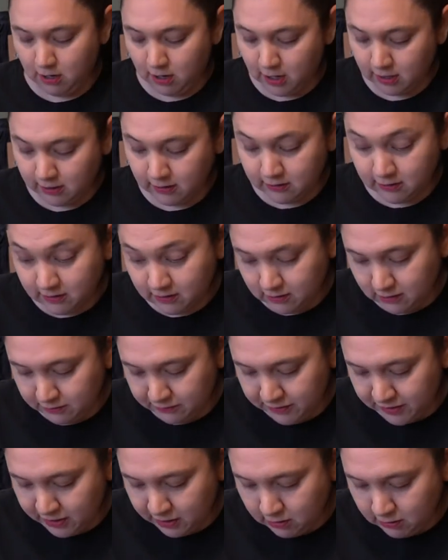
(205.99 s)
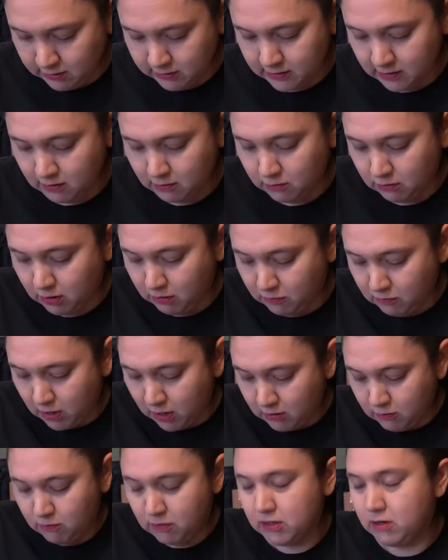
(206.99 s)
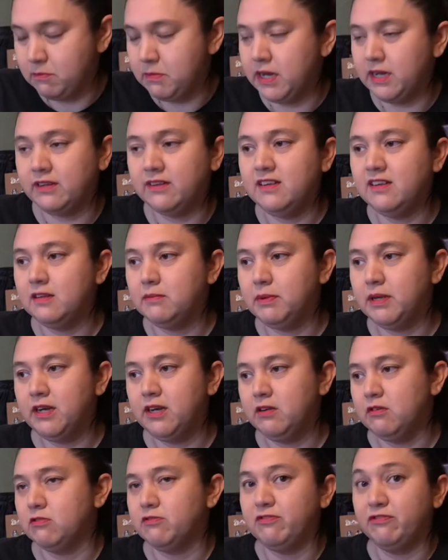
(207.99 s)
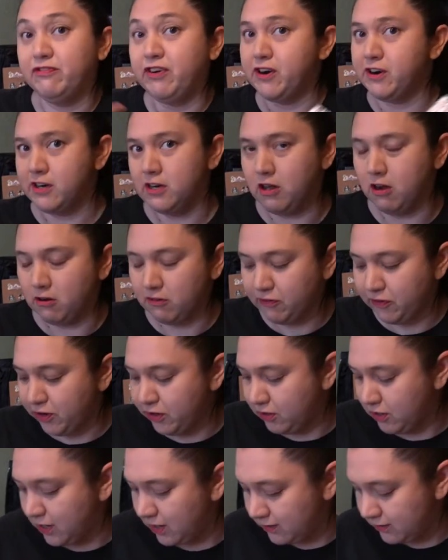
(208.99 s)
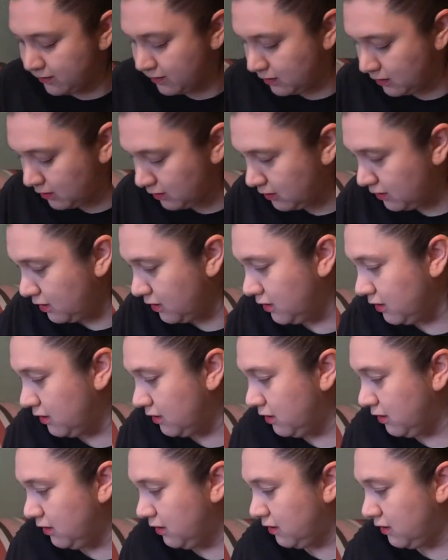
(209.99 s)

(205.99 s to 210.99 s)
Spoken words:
on another video because I don't want to make these videos very long for you guys, and